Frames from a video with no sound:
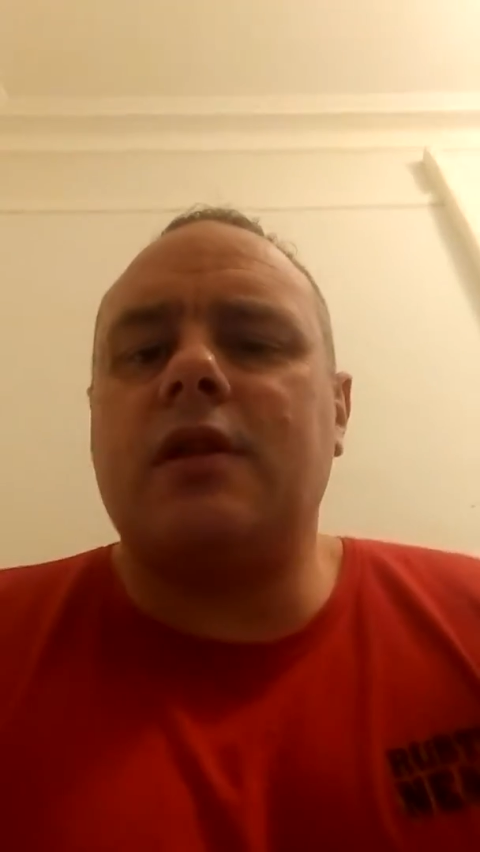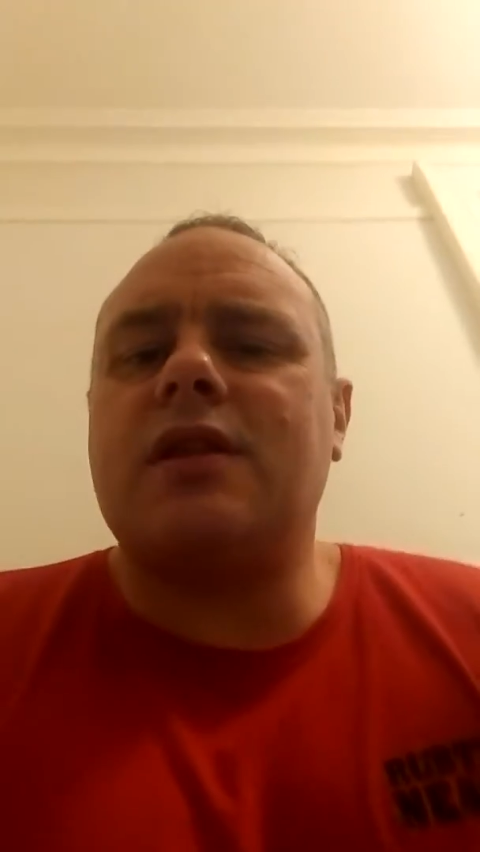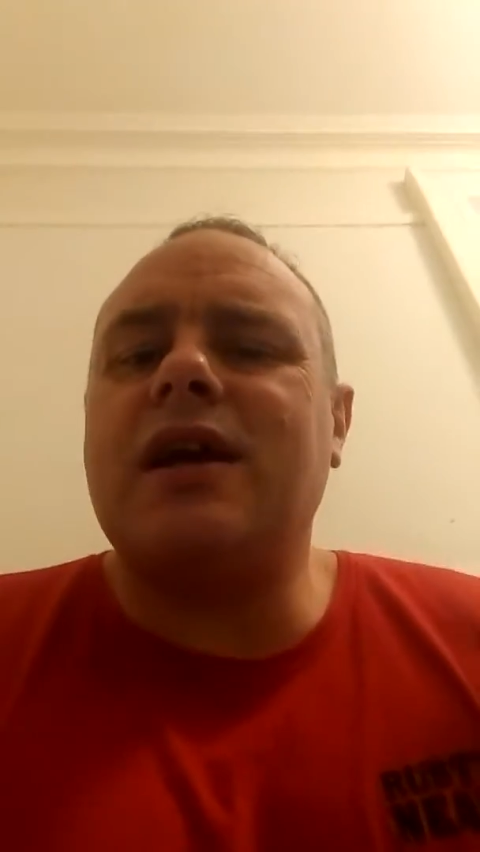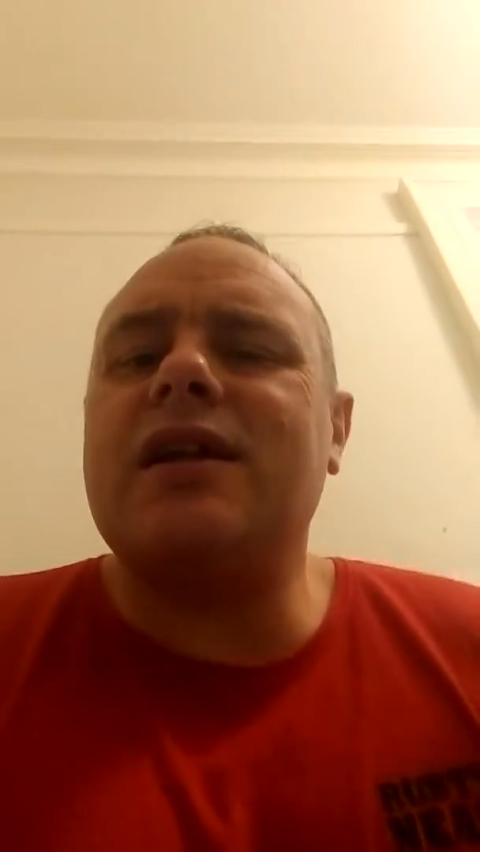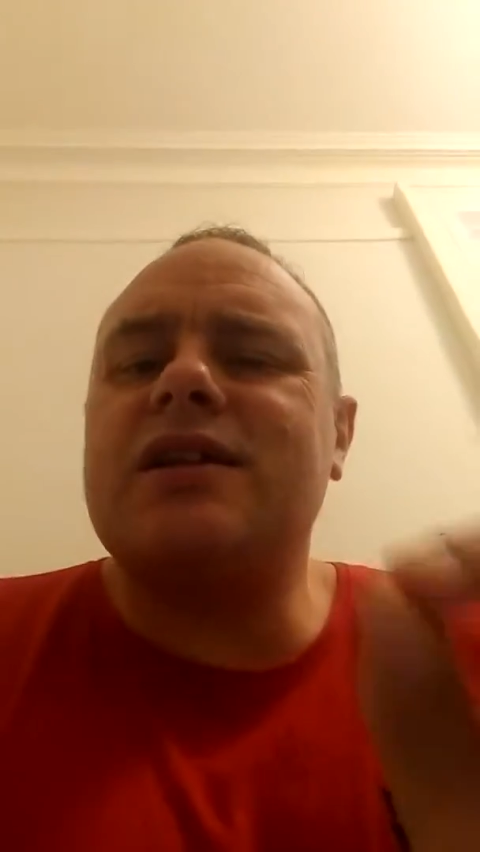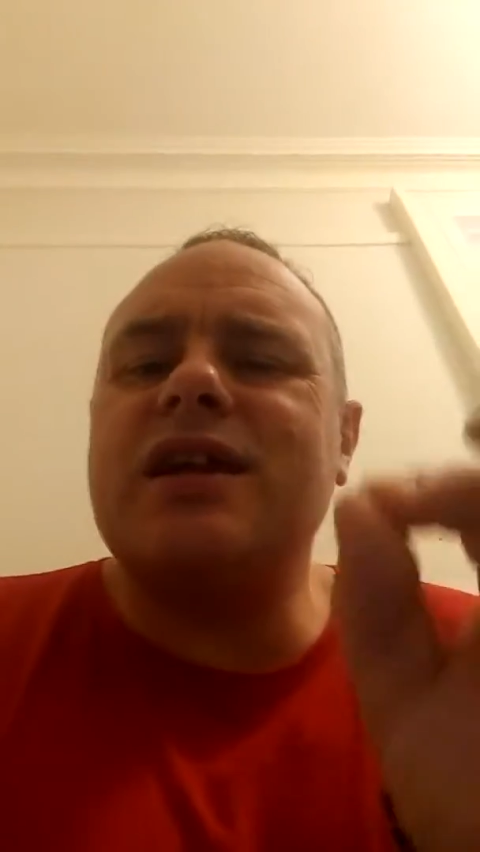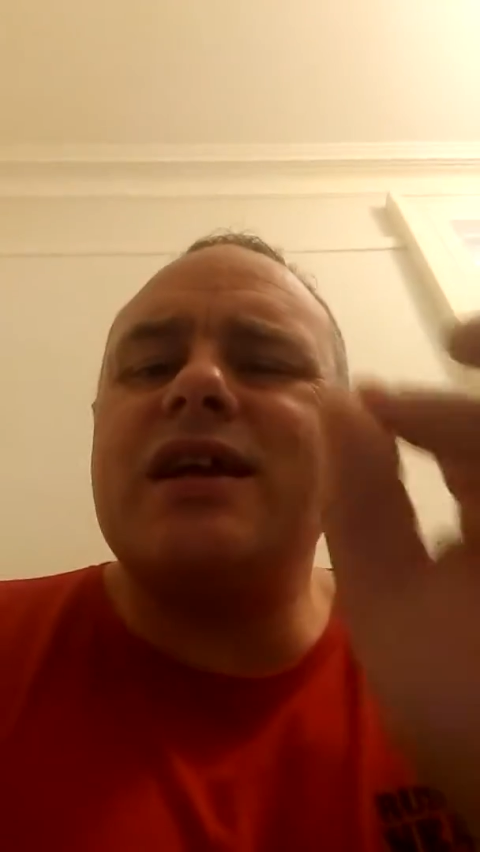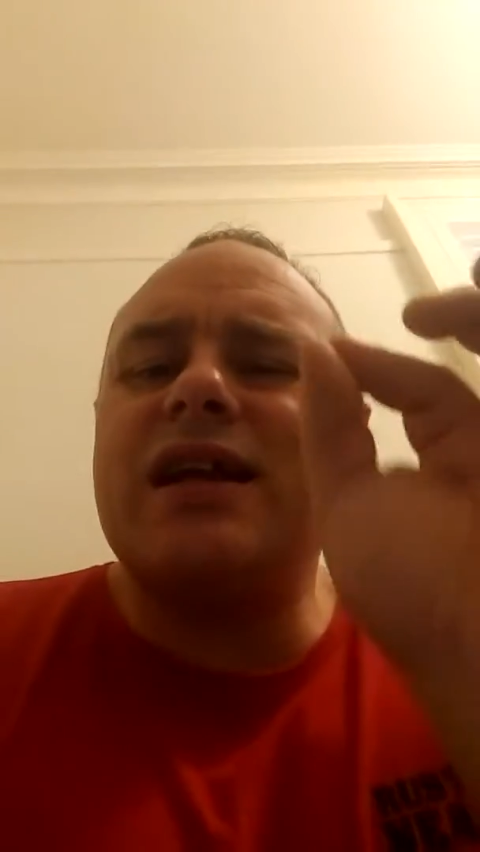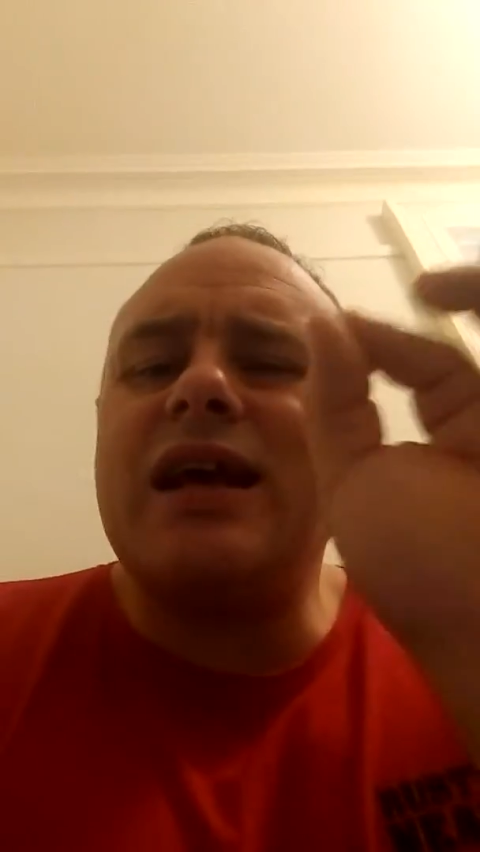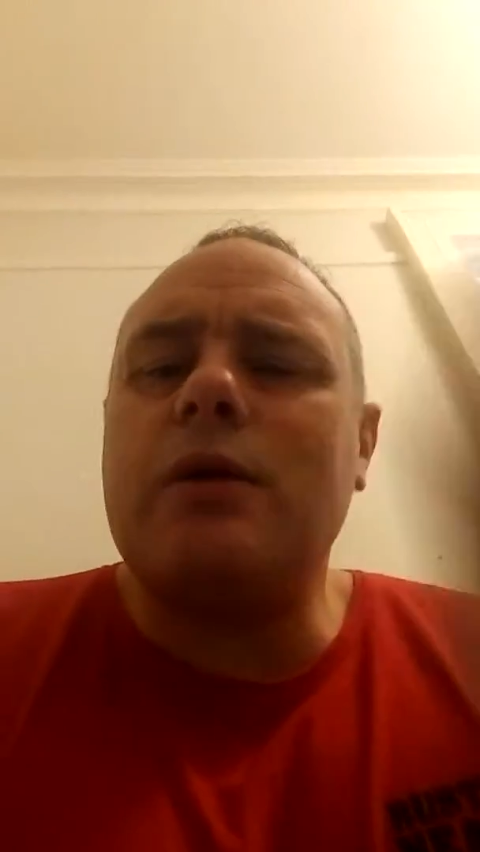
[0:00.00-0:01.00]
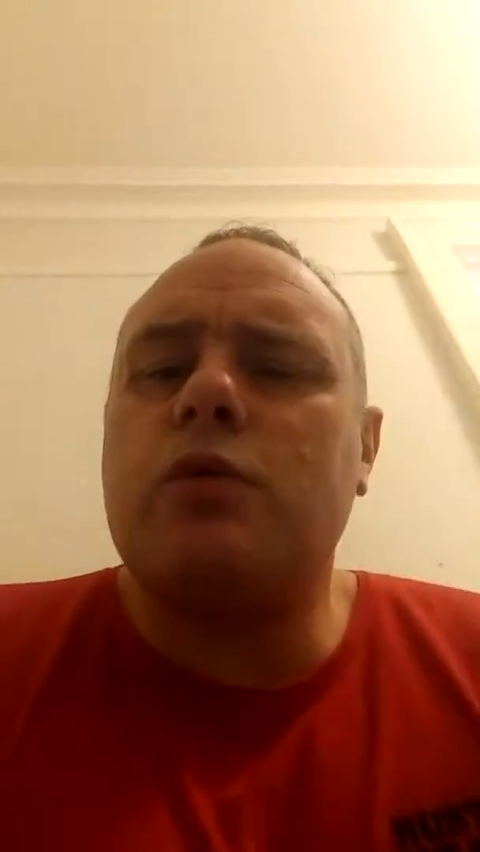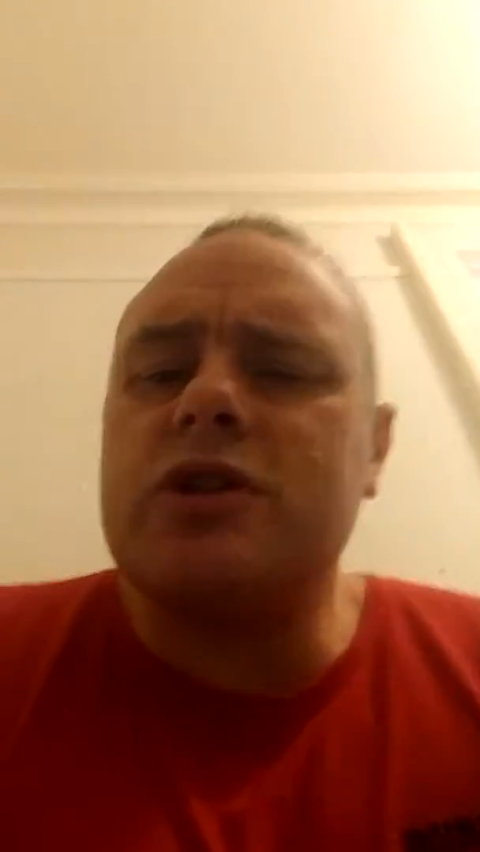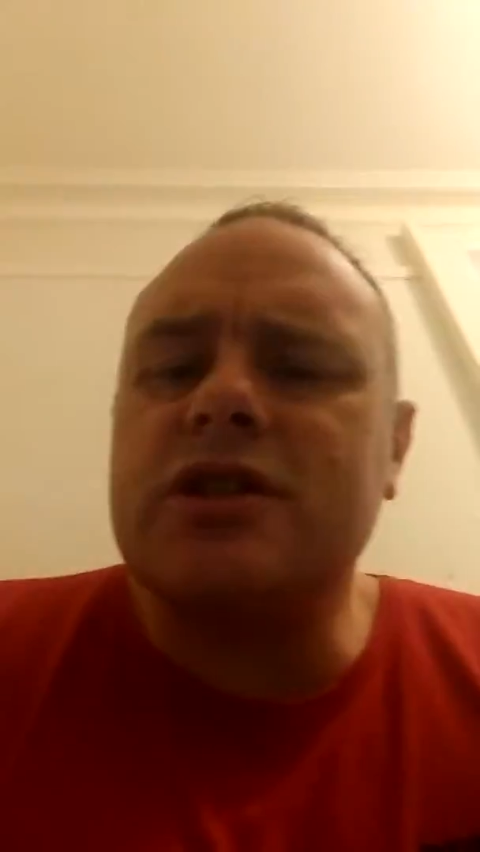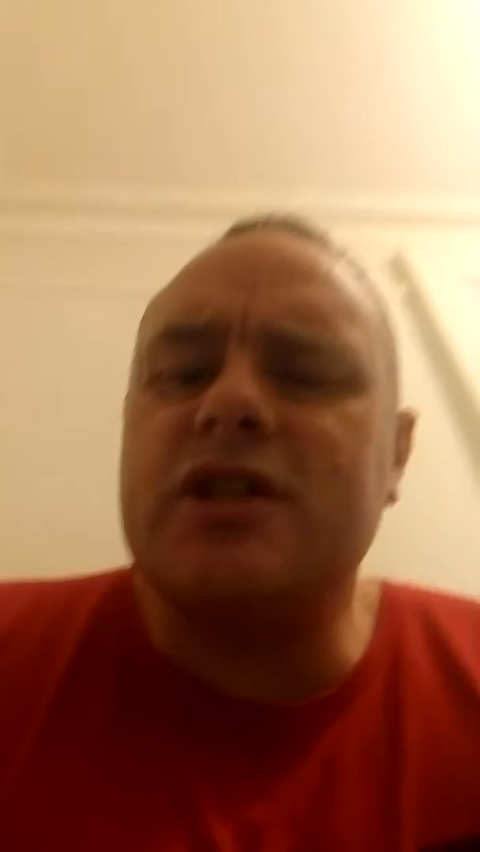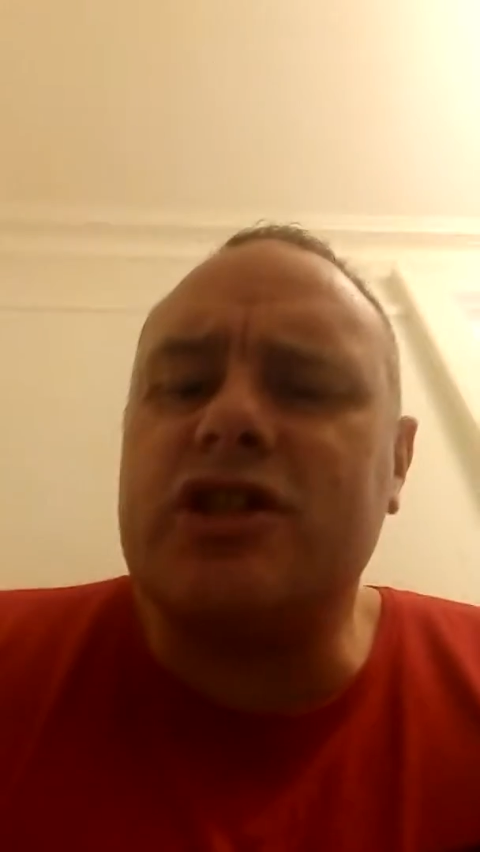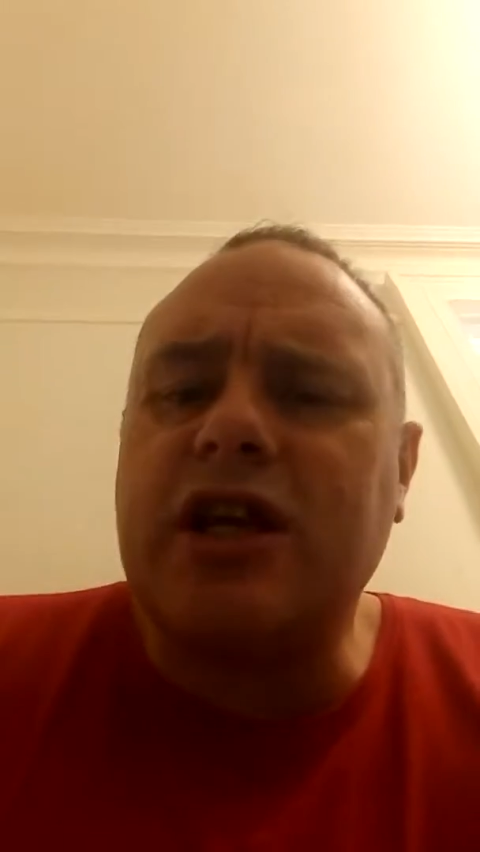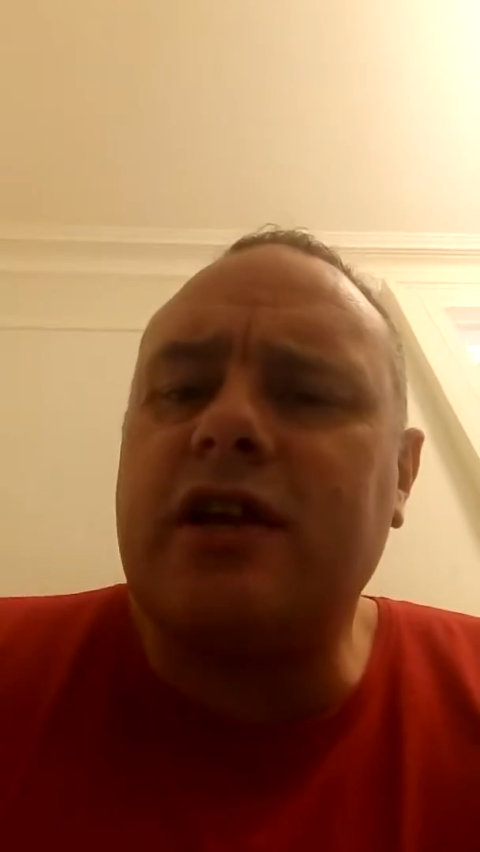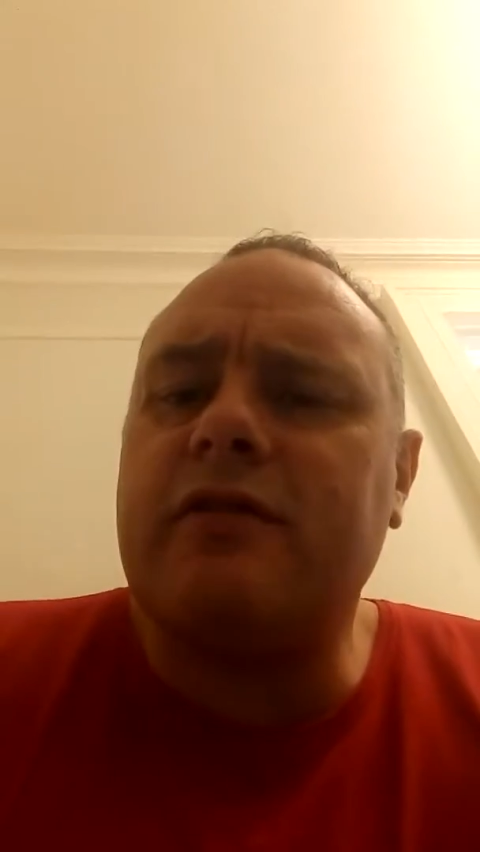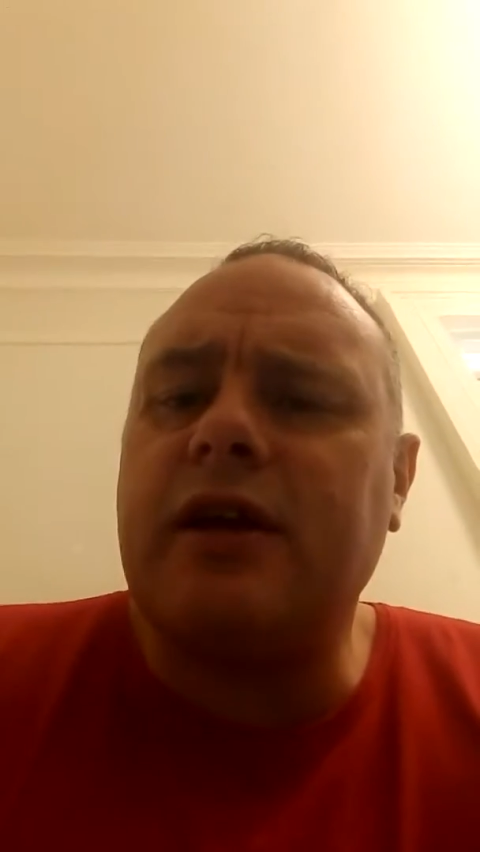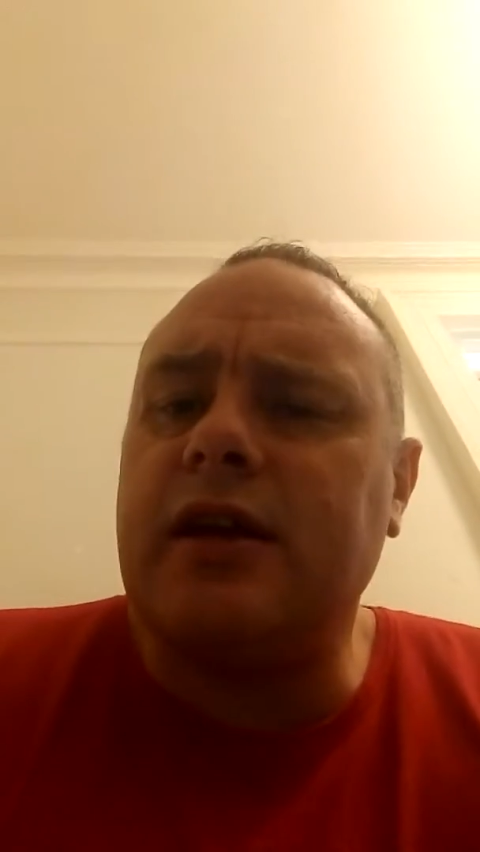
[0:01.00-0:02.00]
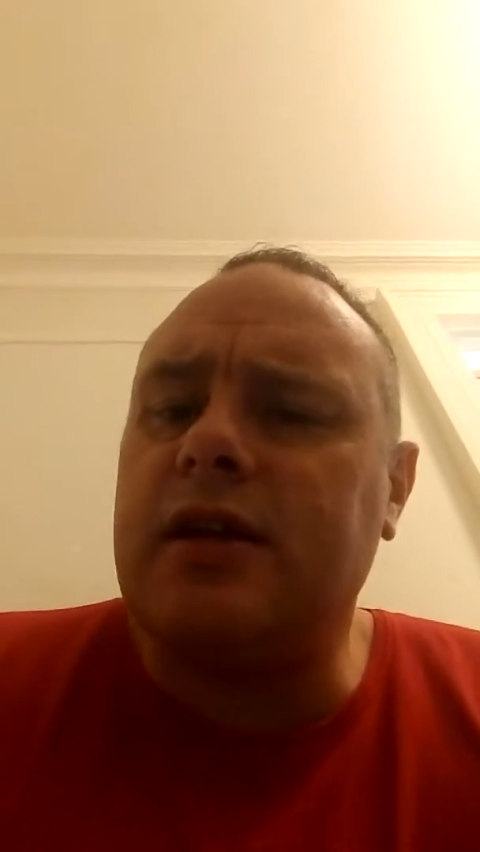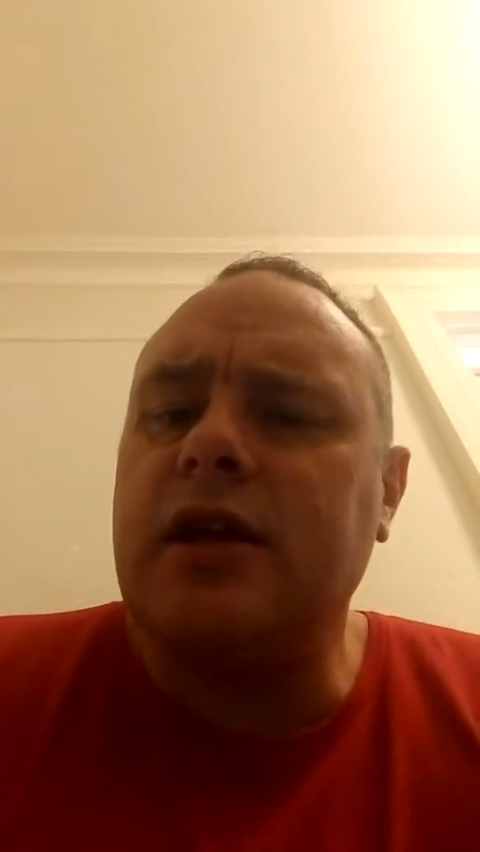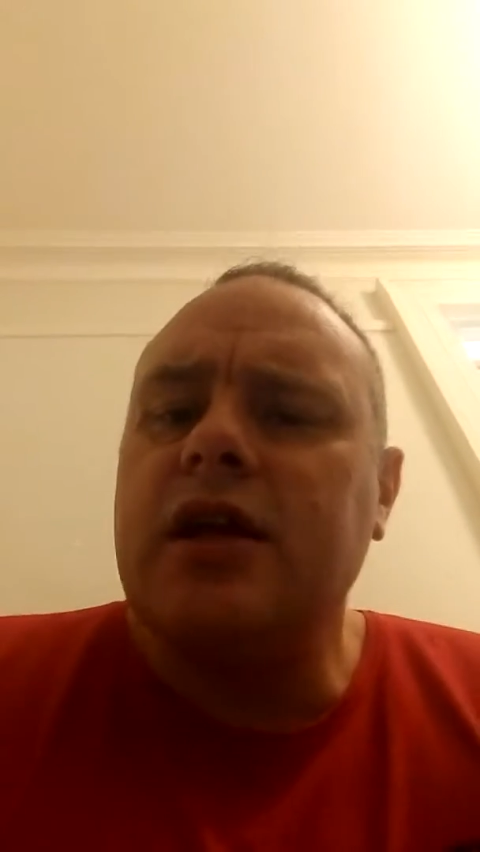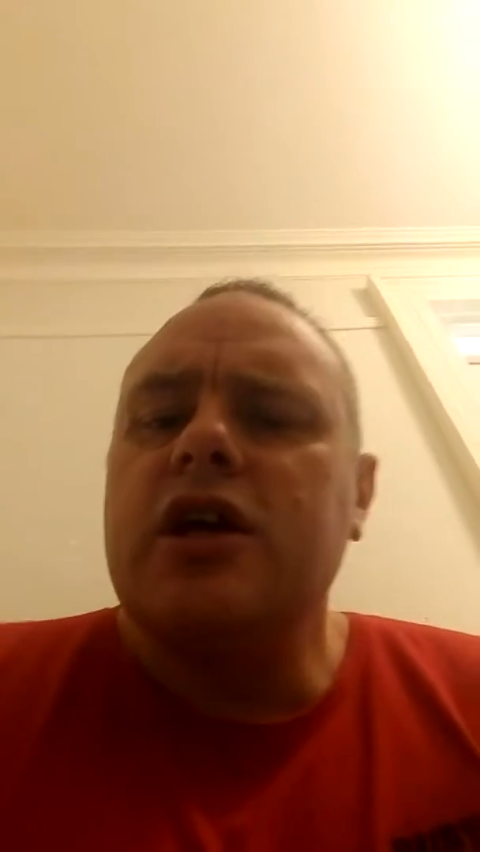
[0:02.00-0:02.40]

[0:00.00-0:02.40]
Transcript: their DNA wasn't degenerated.